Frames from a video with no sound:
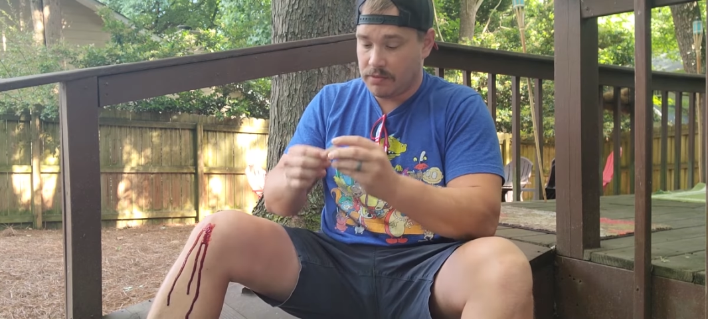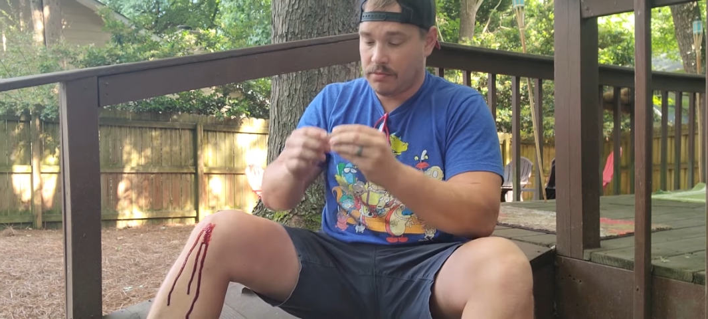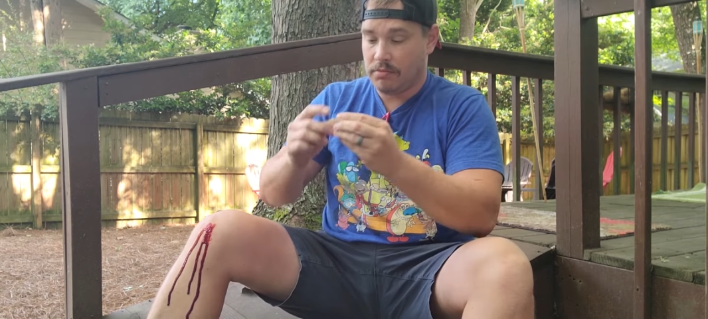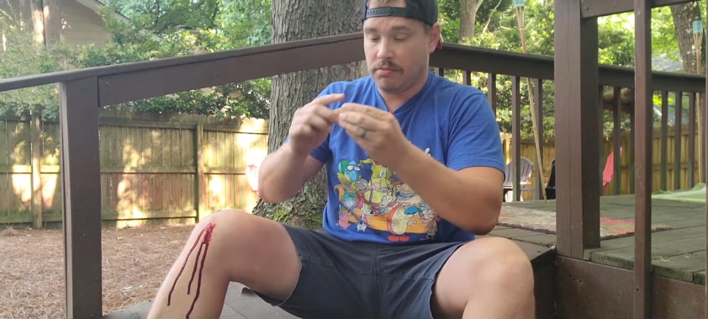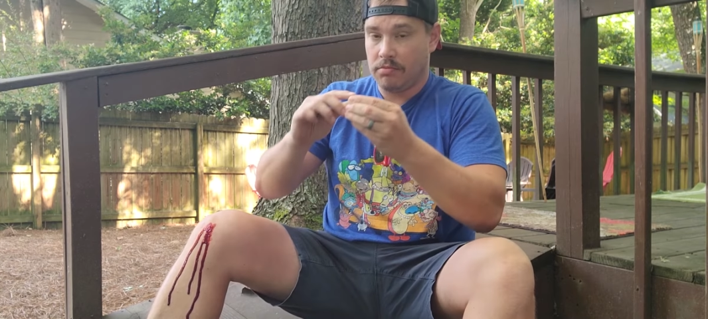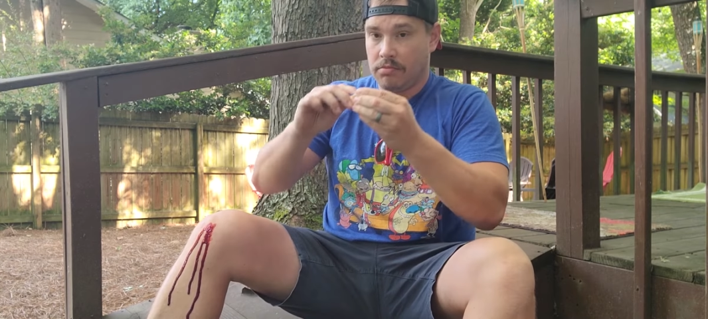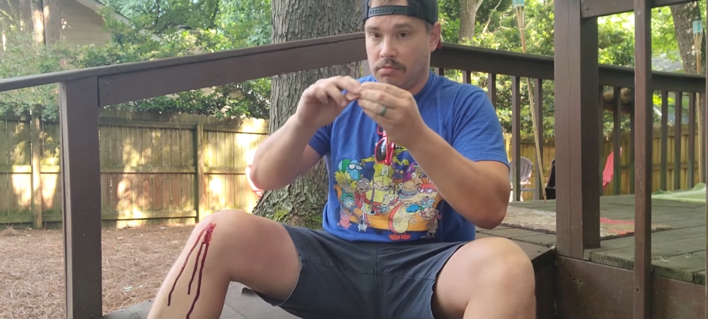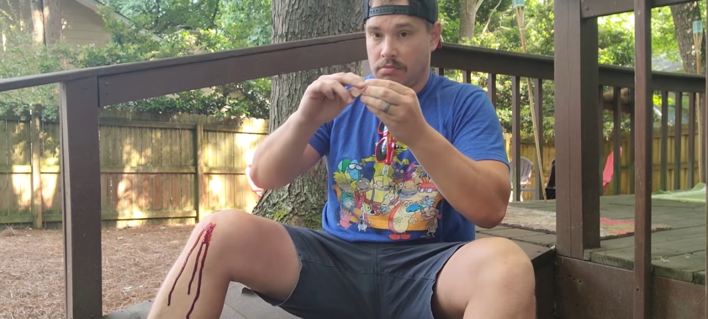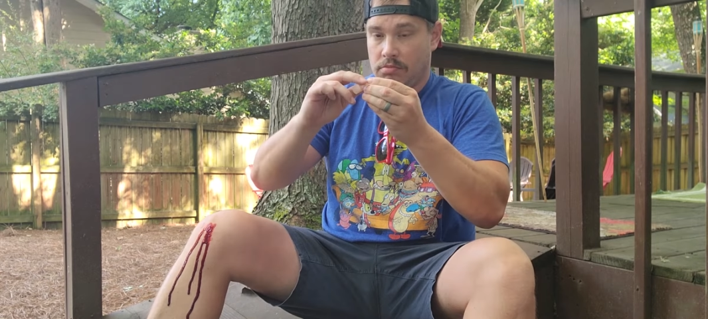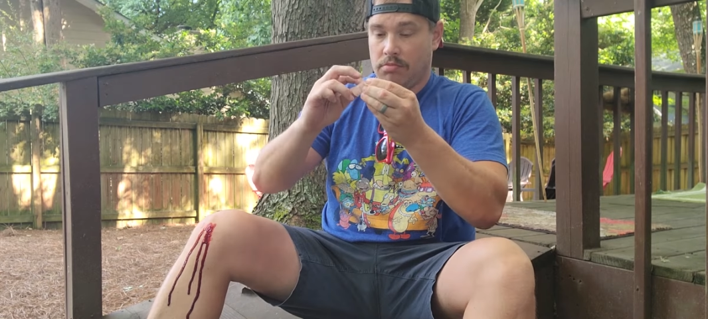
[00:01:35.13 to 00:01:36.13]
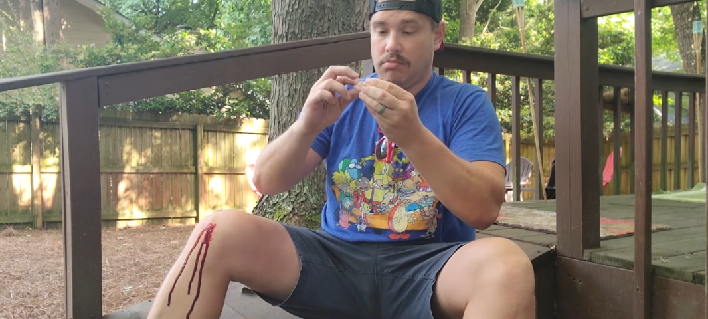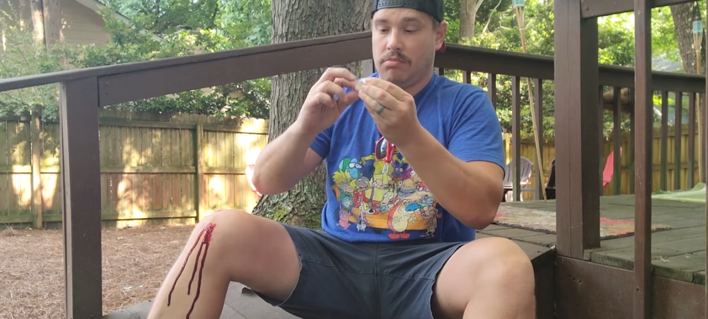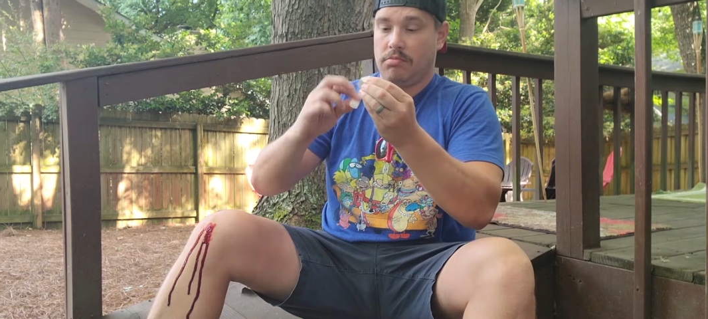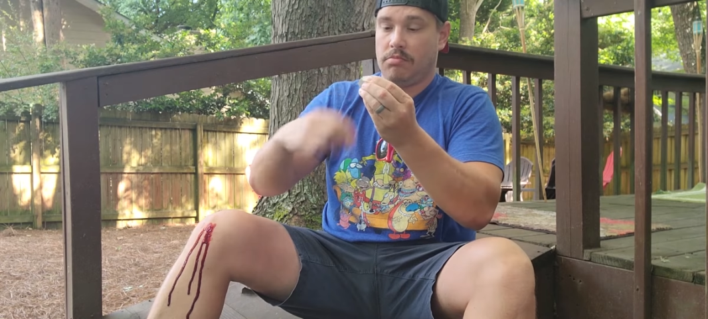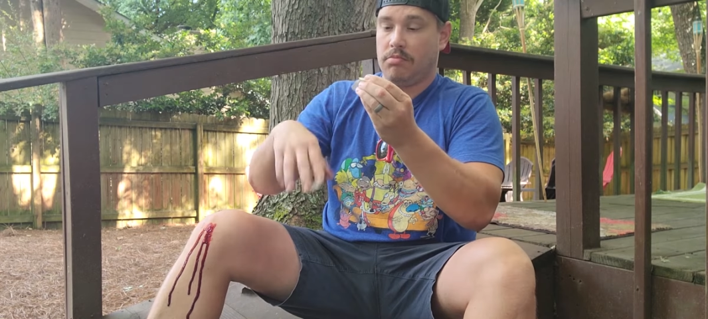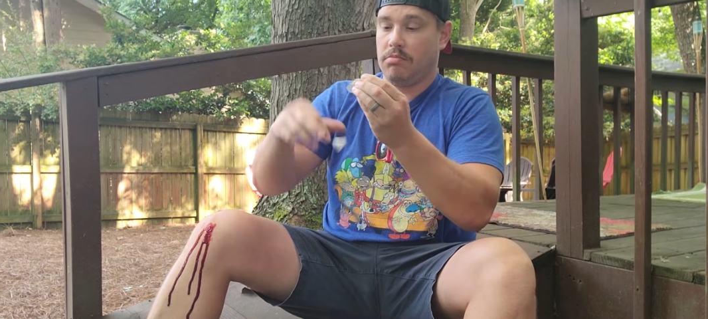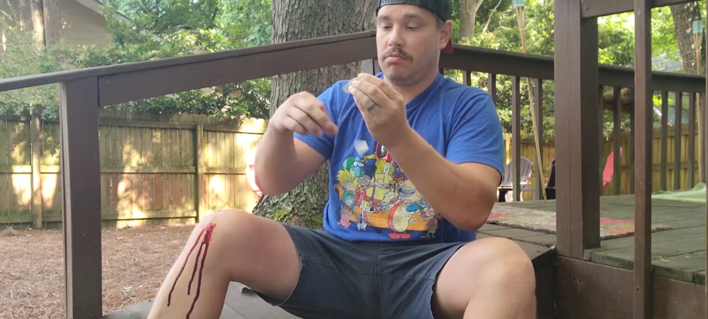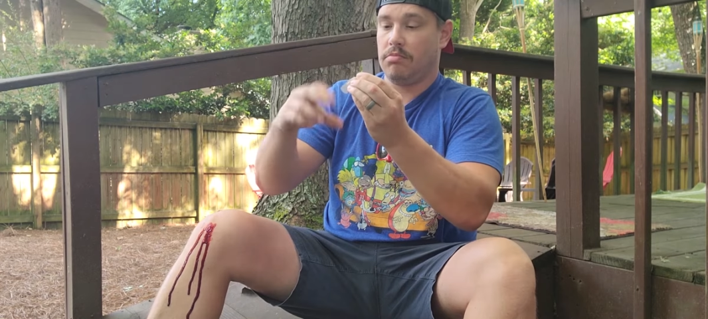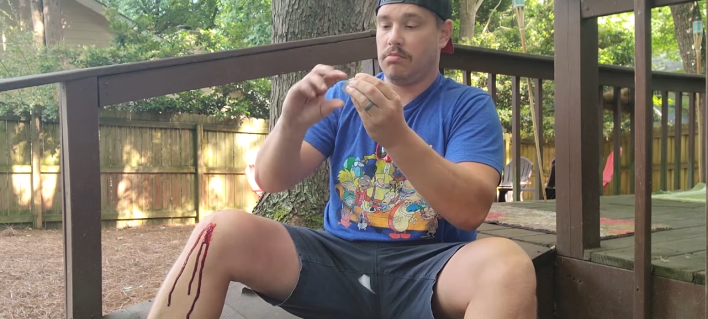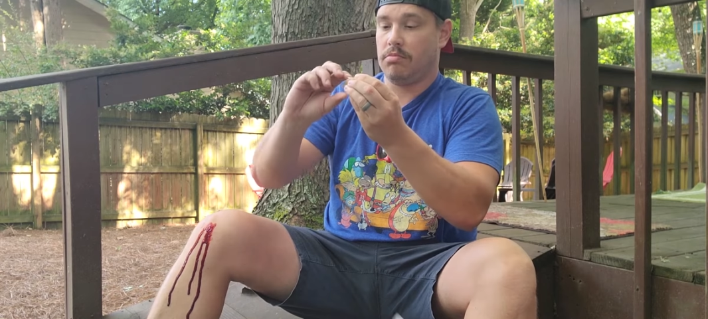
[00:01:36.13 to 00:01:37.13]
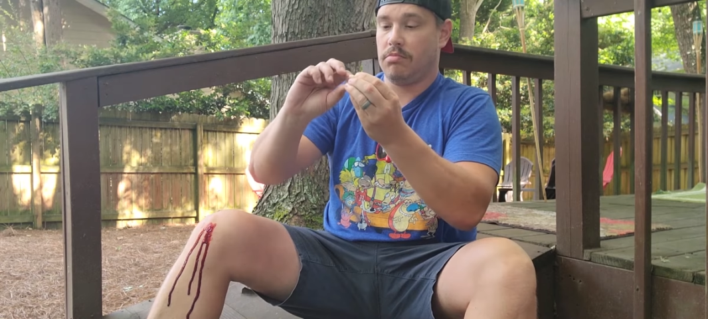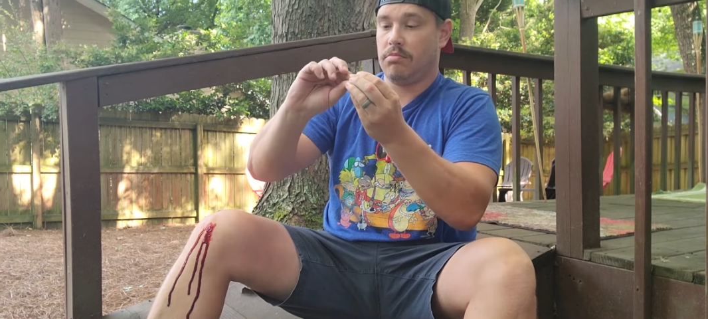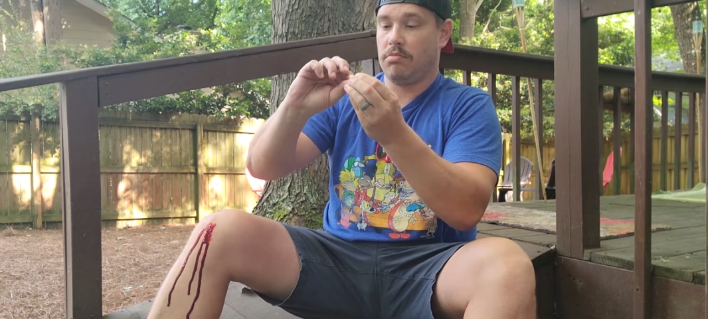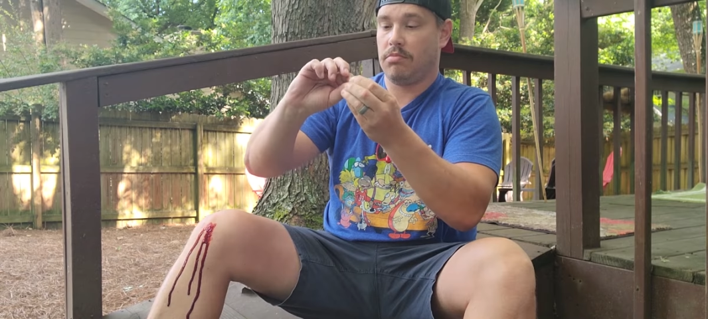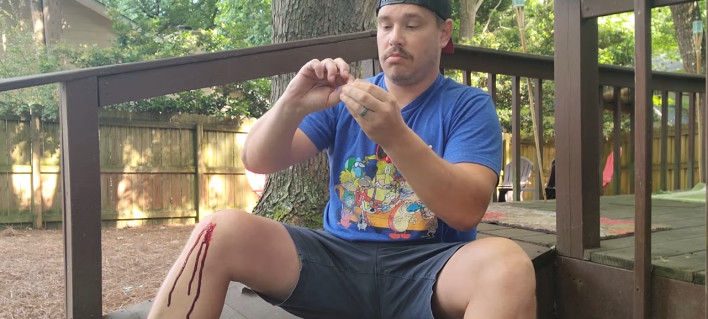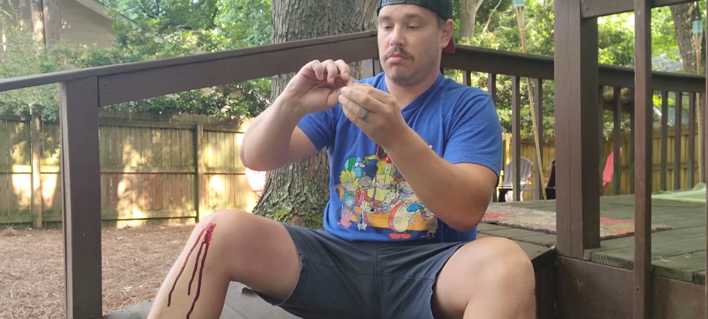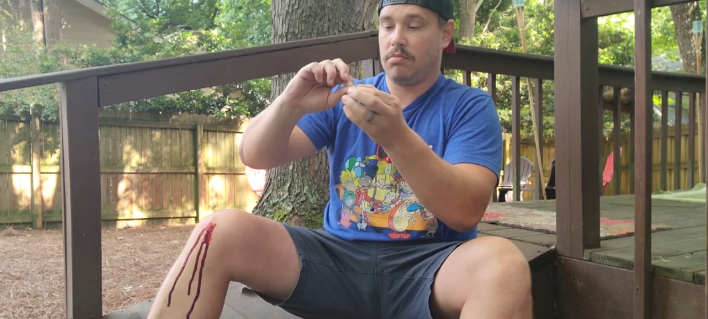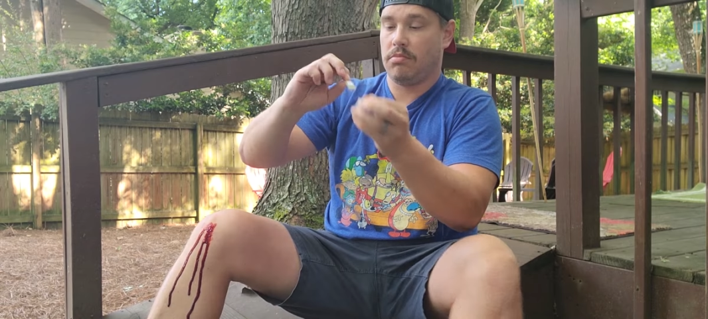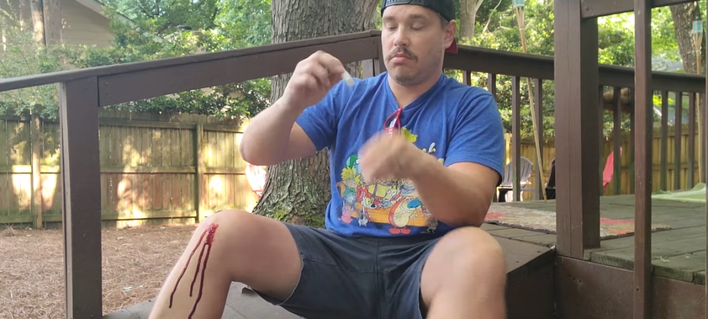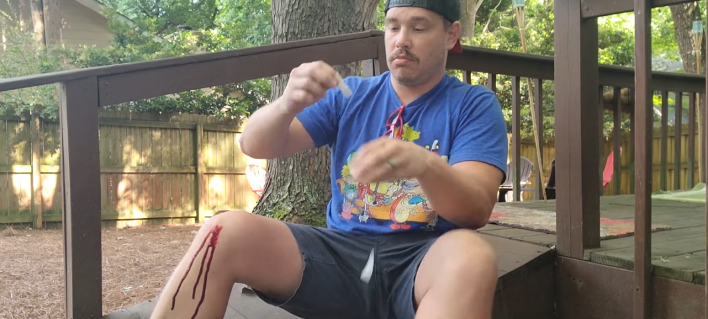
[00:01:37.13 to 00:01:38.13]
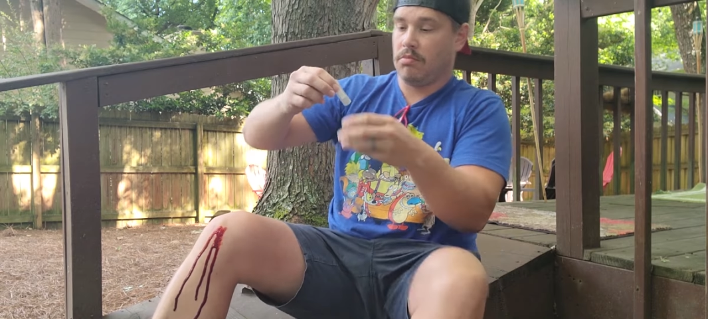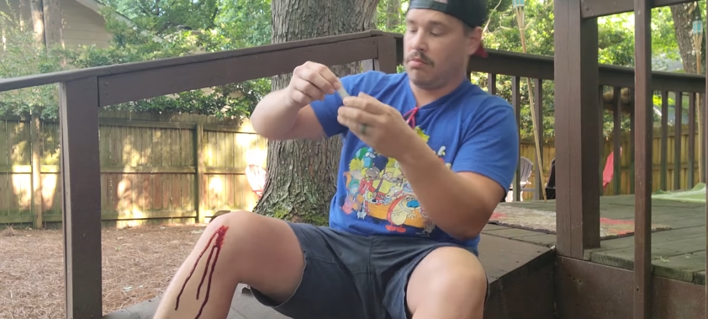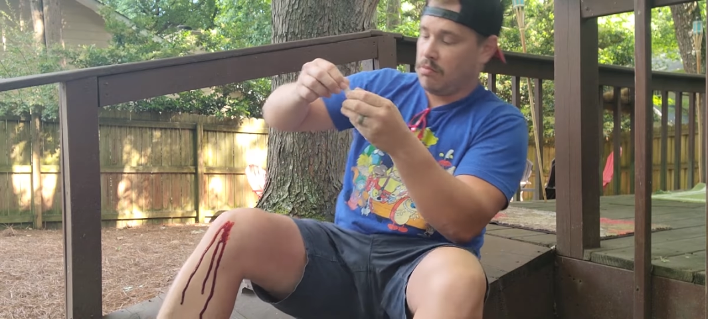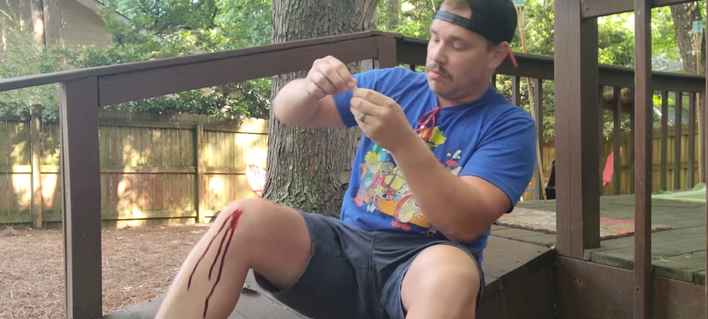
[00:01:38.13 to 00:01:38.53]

[no speech]